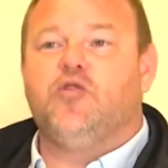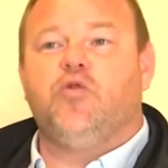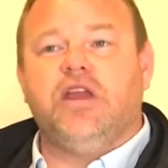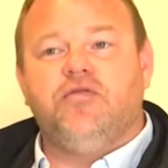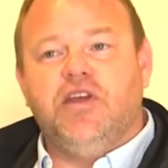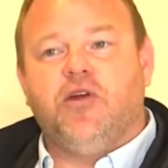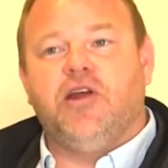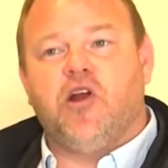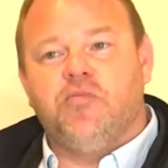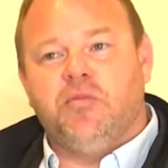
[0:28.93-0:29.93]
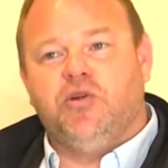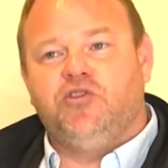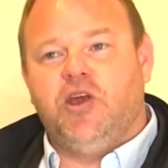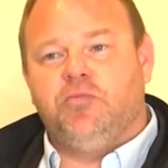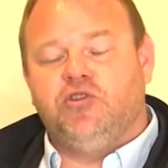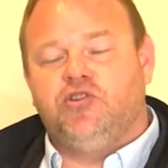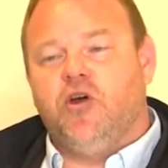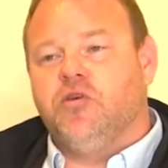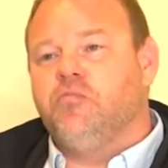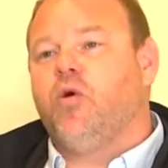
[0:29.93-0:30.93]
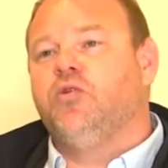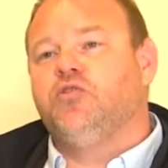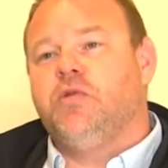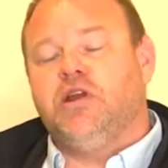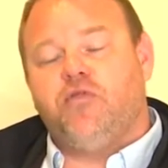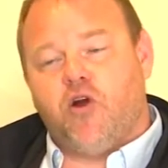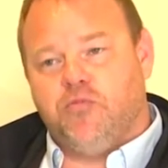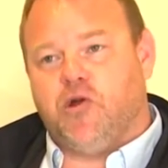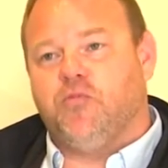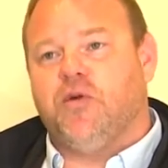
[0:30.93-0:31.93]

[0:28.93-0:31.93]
reinvigorate our membership and show the importance of being a Farm Bureau